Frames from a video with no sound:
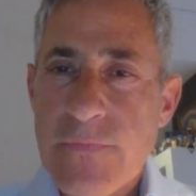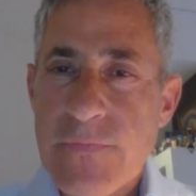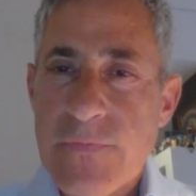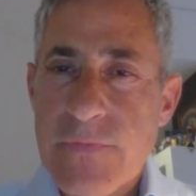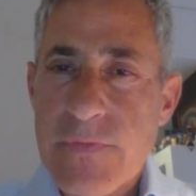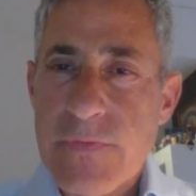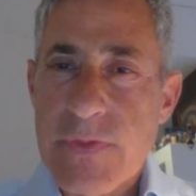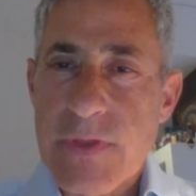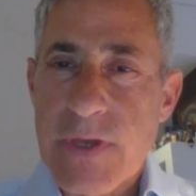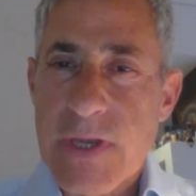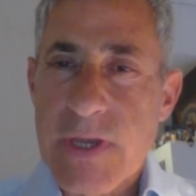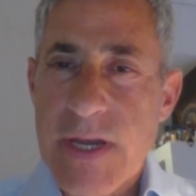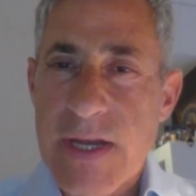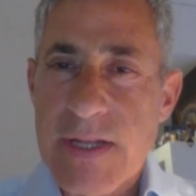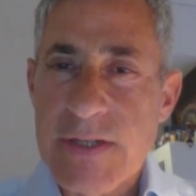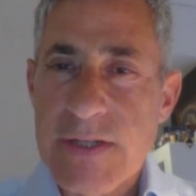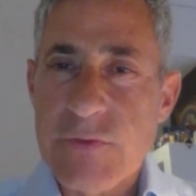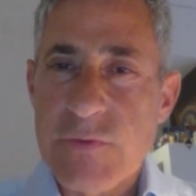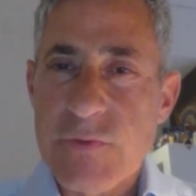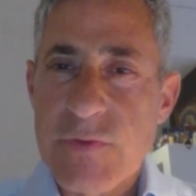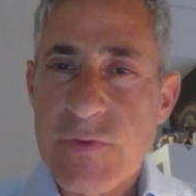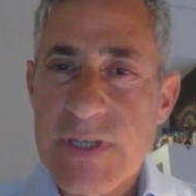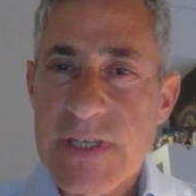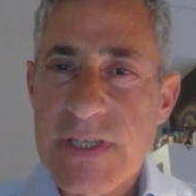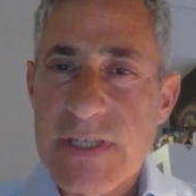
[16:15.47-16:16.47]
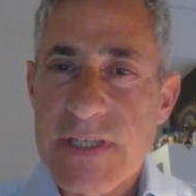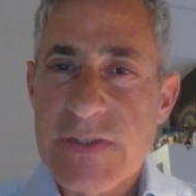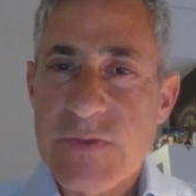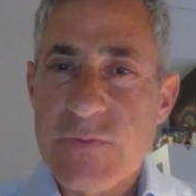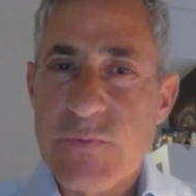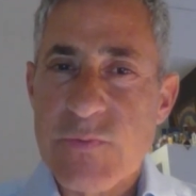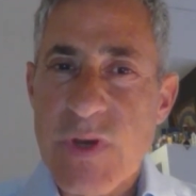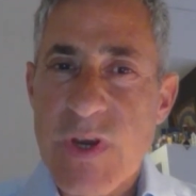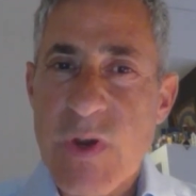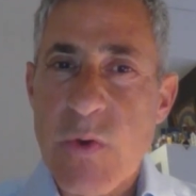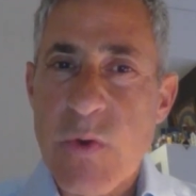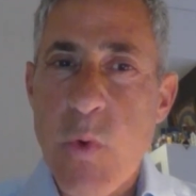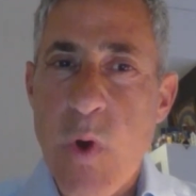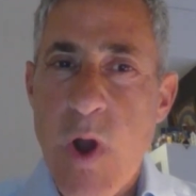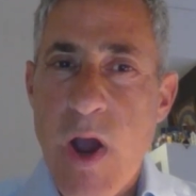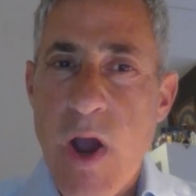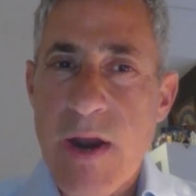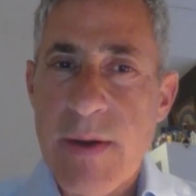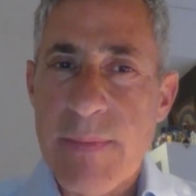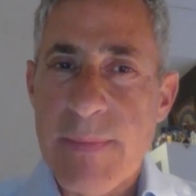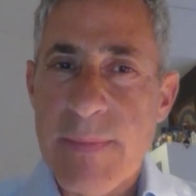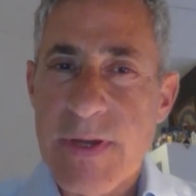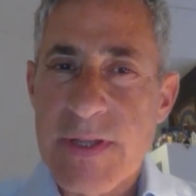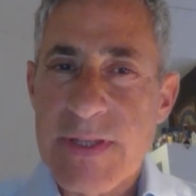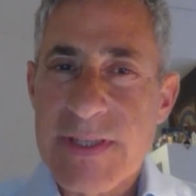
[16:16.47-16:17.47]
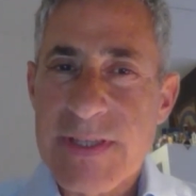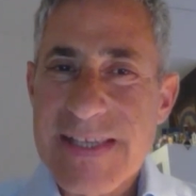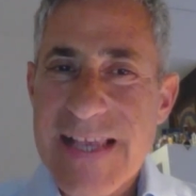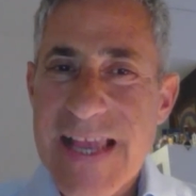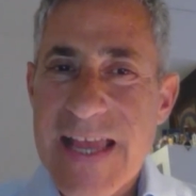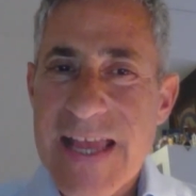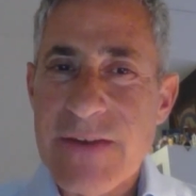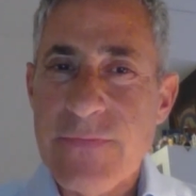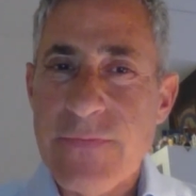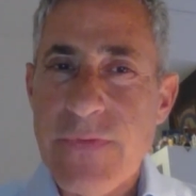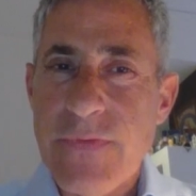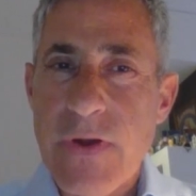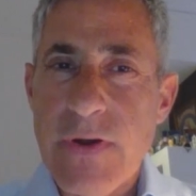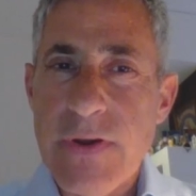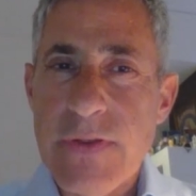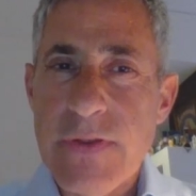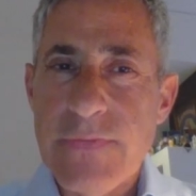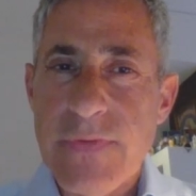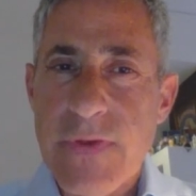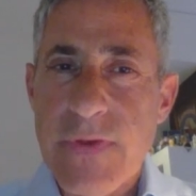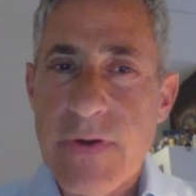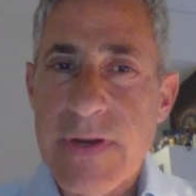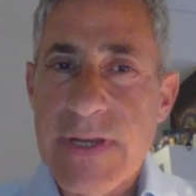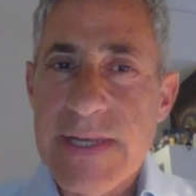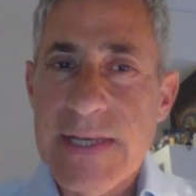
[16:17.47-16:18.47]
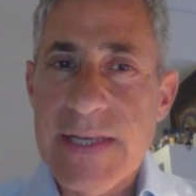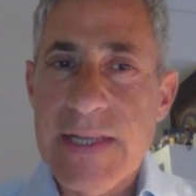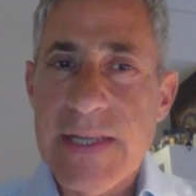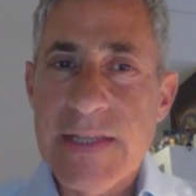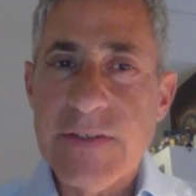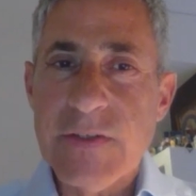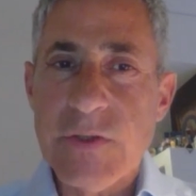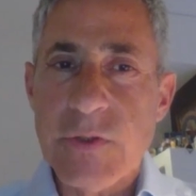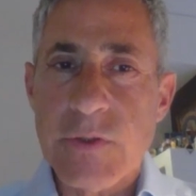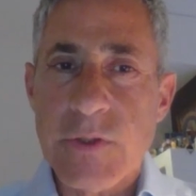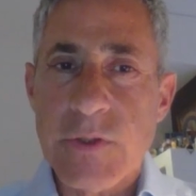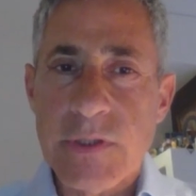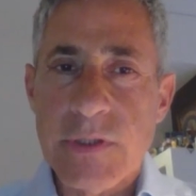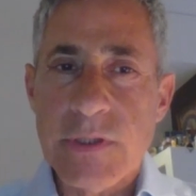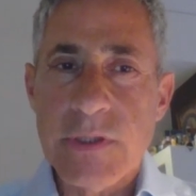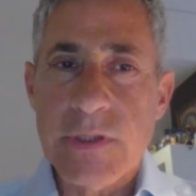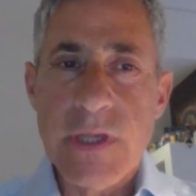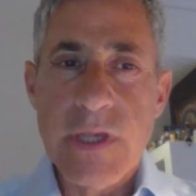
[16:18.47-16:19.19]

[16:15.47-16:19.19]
the country's requirements and very, very little